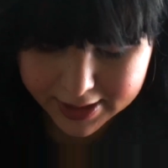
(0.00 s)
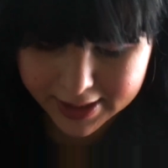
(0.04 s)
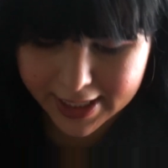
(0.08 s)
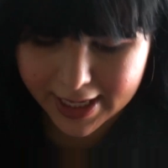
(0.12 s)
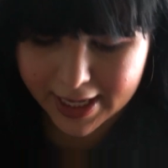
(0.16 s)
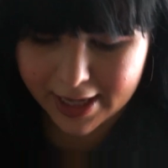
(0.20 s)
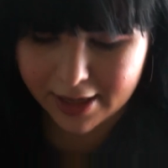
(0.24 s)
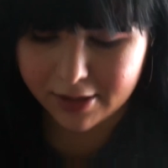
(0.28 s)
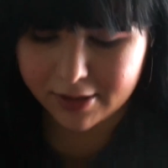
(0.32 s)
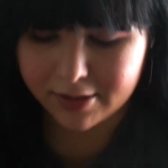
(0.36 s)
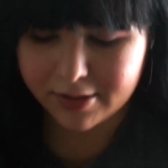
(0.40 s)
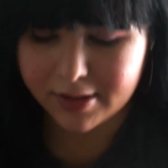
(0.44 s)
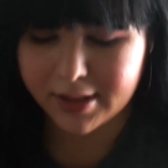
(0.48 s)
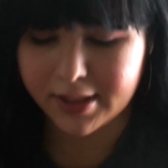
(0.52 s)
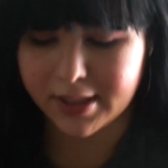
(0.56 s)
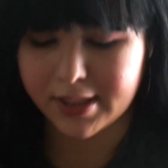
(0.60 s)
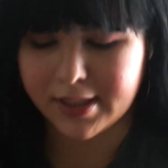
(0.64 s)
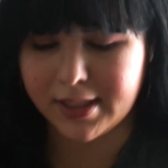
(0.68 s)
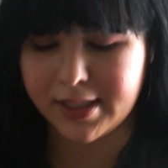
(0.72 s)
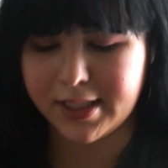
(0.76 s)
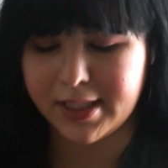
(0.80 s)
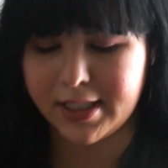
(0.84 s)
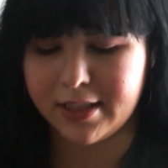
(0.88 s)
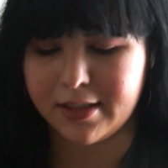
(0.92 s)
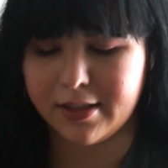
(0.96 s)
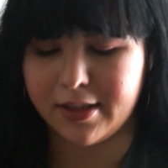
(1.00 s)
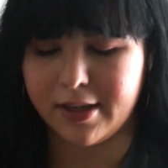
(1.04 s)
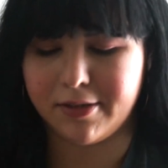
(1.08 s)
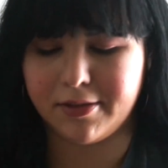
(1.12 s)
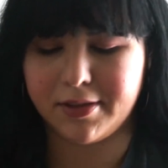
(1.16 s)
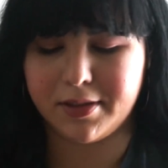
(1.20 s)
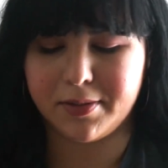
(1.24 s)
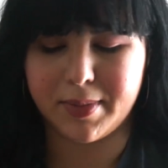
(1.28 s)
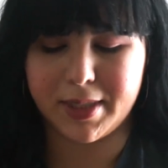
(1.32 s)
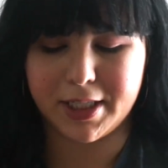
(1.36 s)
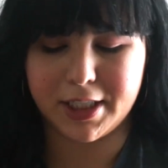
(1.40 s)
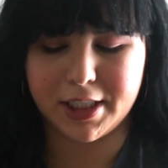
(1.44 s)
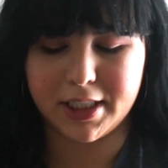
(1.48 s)
Now, the concealer I
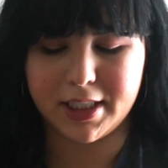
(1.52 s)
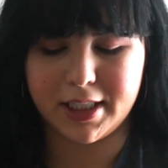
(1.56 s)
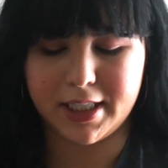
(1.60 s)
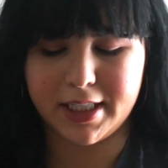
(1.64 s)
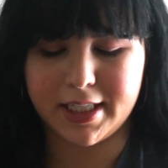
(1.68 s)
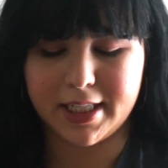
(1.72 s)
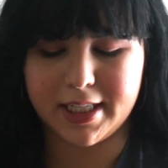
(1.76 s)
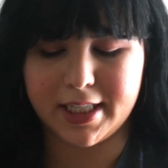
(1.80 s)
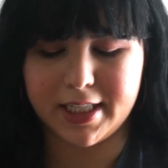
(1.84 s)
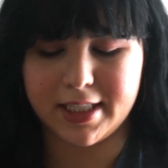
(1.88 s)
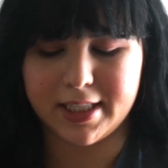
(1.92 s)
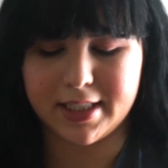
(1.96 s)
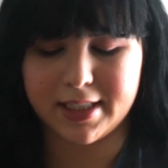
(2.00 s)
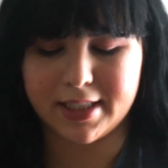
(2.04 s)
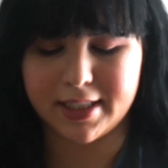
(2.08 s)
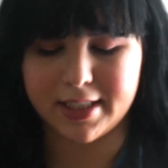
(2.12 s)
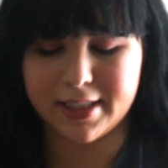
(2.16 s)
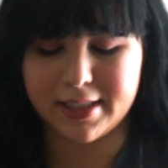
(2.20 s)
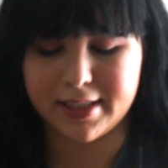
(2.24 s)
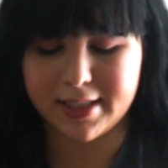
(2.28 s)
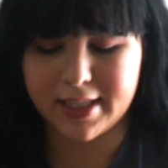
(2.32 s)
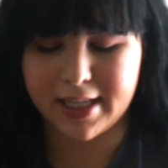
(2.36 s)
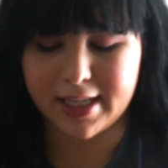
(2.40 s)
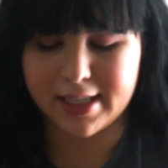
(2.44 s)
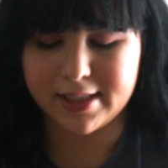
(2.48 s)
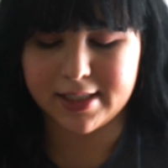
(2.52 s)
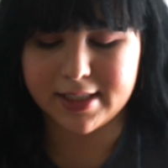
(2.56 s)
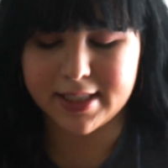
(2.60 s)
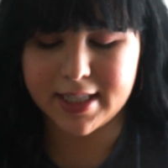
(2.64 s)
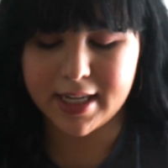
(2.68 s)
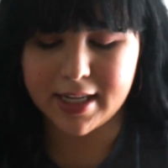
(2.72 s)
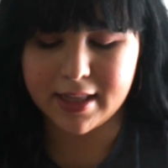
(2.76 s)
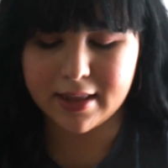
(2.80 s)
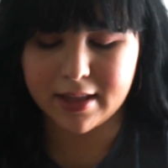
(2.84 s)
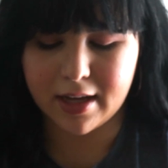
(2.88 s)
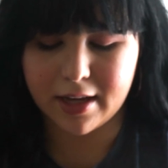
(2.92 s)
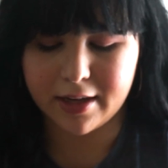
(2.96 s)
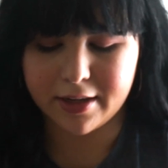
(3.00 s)
was mentioning is this
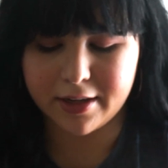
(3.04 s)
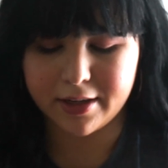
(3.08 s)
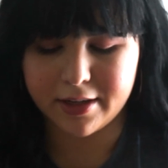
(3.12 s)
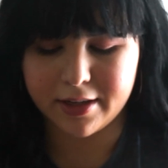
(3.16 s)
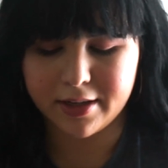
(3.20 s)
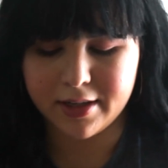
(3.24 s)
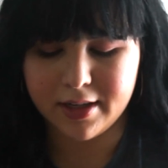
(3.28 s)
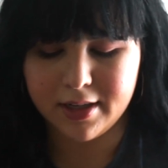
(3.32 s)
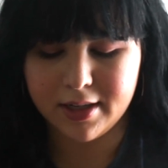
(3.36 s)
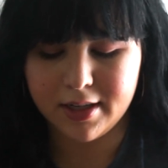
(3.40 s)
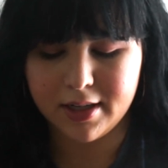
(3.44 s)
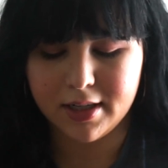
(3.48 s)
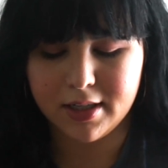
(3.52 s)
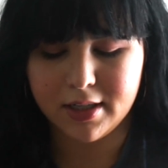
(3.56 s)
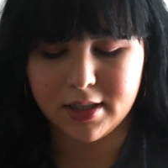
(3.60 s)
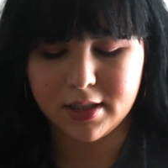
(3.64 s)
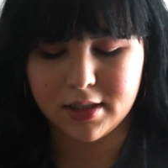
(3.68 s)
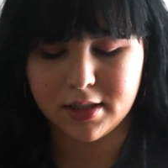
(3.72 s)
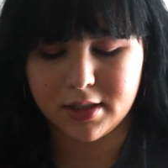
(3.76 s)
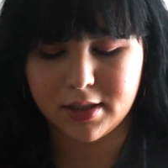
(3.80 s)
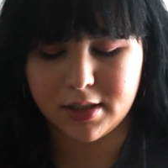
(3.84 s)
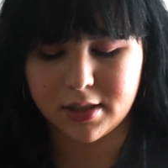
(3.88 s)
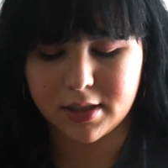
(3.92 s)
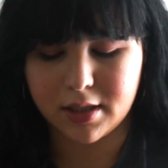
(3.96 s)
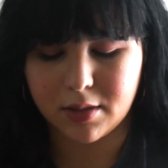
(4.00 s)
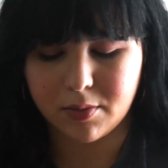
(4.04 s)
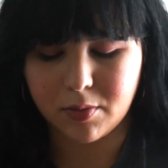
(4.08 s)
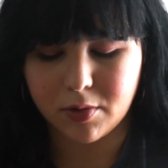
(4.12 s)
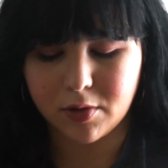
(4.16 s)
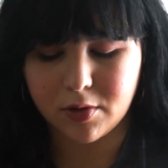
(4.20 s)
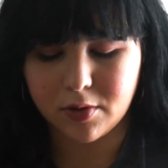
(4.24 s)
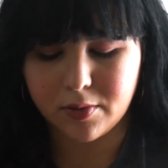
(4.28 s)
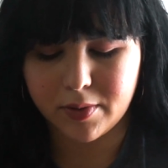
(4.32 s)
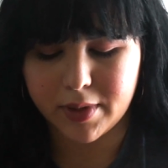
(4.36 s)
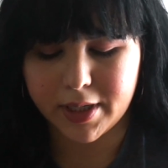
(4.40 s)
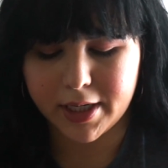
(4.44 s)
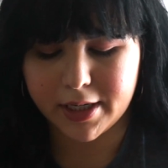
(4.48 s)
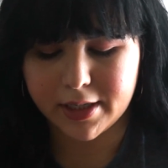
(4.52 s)
Estee Lauder
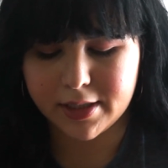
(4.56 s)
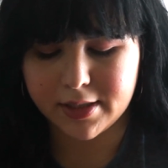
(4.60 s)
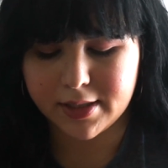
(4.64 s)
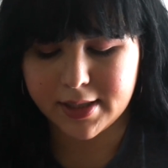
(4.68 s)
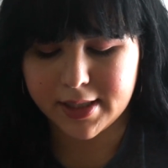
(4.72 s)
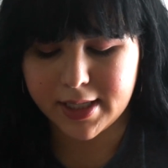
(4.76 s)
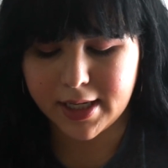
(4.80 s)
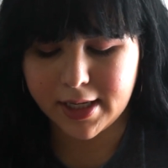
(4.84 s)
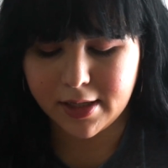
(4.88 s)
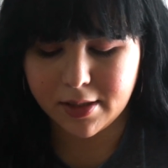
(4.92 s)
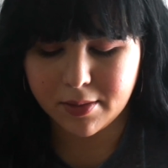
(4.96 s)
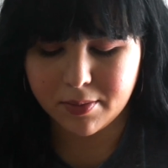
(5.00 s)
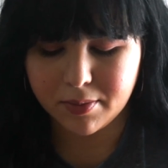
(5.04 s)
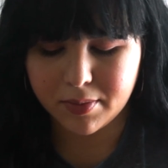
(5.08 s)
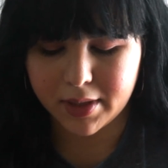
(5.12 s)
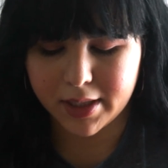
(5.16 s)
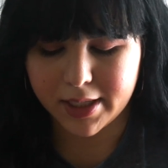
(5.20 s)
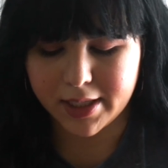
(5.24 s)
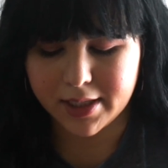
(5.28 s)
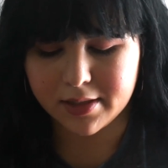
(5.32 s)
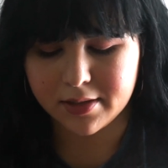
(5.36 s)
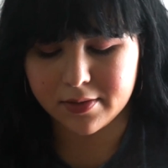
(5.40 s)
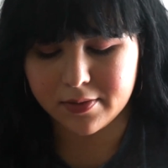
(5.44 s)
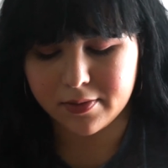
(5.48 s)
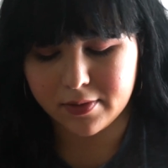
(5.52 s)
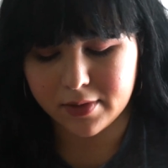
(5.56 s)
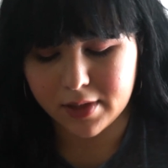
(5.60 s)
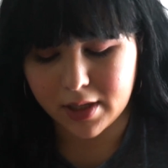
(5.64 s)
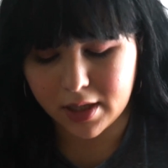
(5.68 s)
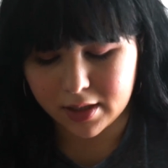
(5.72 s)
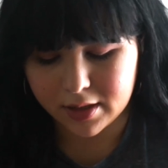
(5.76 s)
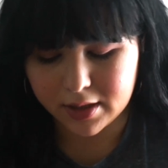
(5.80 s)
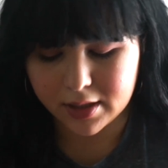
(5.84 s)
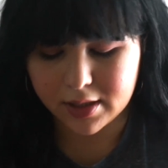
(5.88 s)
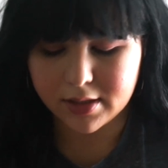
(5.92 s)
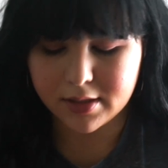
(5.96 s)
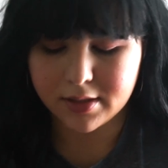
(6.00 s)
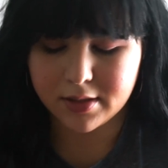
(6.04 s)
Double Wear Stay in Place
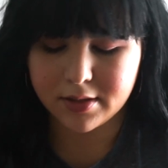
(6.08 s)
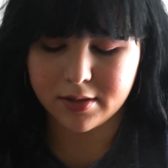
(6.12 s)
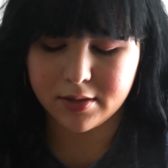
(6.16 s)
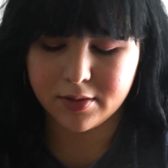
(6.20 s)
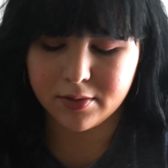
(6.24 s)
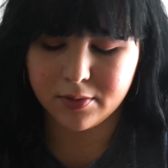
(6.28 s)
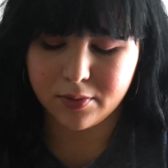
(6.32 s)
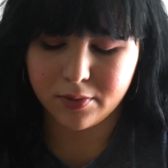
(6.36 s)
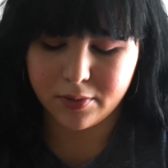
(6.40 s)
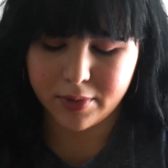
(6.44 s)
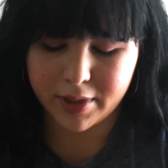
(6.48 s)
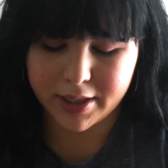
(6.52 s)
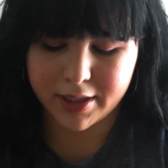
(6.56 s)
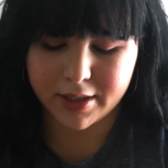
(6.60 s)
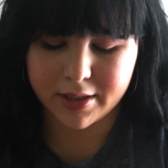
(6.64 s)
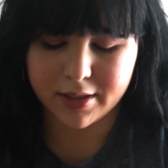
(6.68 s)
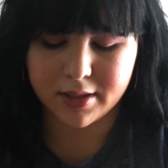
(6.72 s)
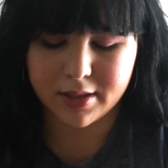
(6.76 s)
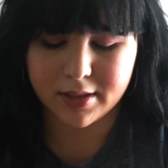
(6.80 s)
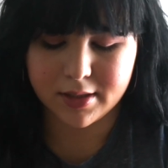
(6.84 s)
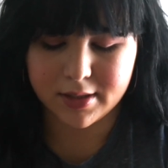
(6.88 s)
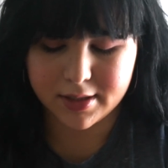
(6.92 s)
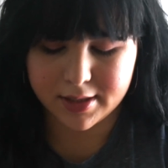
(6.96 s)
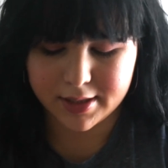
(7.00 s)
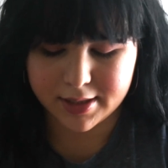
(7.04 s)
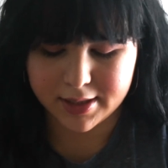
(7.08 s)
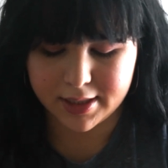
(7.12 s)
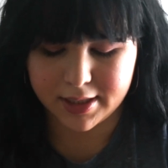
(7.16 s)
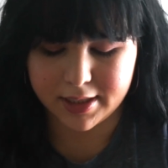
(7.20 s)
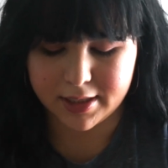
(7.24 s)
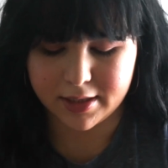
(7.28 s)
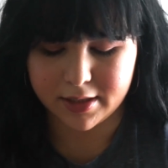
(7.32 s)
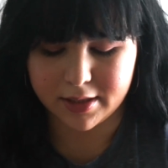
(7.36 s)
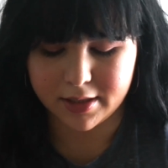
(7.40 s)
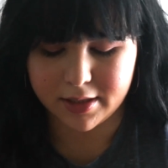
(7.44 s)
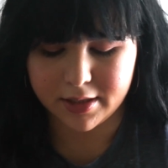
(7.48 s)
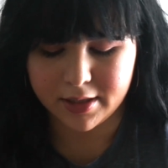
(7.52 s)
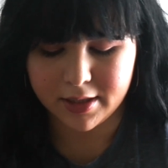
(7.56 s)
Flawless Wear
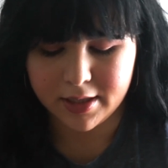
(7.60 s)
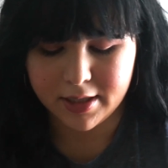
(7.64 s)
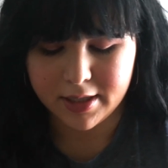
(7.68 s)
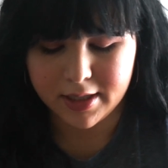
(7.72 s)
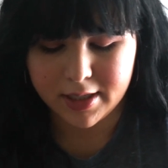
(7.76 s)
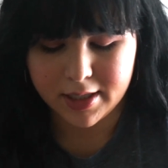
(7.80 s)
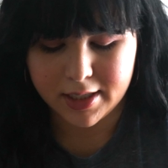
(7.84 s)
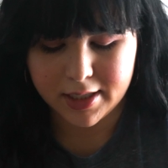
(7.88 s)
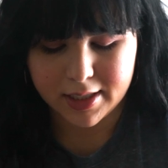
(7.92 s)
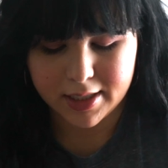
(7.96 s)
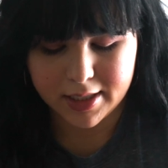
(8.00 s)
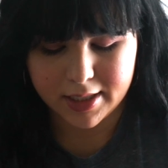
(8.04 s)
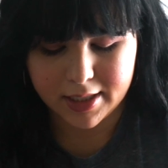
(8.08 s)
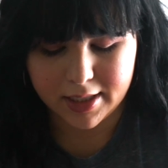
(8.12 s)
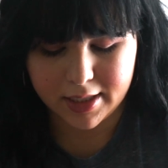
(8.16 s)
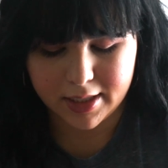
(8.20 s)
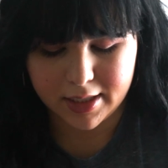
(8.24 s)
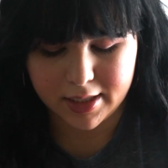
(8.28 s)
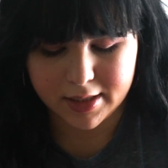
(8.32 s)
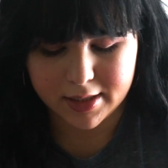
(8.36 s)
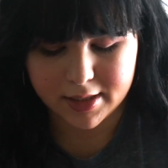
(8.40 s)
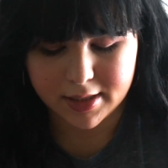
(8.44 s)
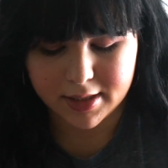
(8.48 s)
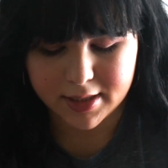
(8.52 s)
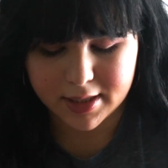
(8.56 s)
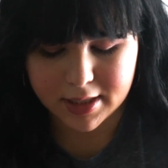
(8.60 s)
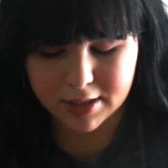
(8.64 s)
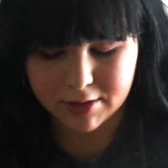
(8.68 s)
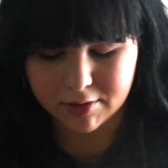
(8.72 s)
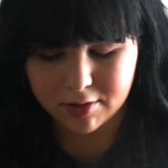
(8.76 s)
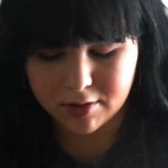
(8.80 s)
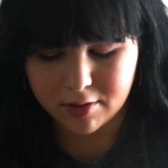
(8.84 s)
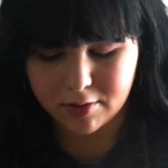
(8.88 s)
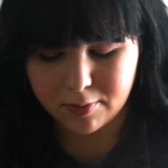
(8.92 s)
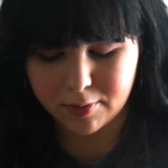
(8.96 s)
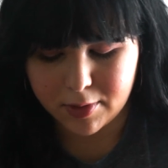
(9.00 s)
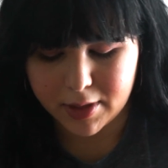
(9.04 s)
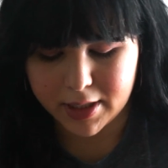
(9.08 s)
Concealer in
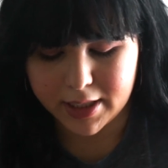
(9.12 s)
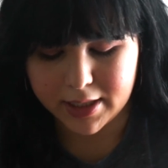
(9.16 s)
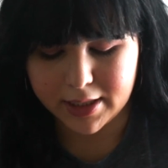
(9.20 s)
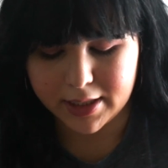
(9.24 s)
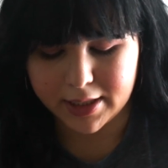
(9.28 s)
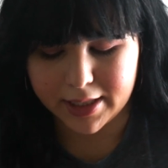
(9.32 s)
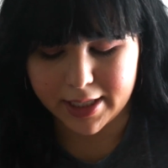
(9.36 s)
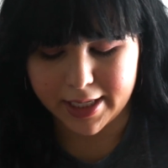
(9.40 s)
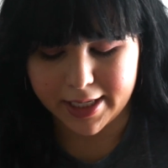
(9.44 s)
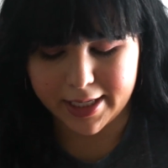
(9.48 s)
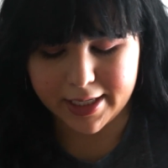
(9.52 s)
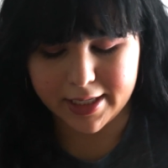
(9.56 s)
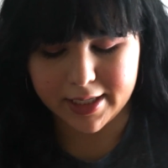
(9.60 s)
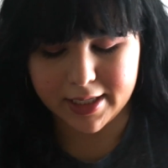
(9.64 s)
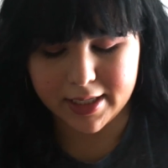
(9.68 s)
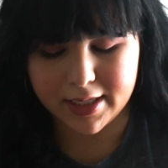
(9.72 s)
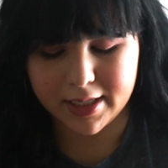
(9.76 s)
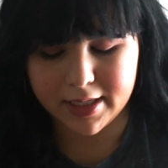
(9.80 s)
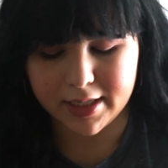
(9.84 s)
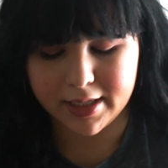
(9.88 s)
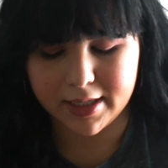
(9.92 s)
01 Light.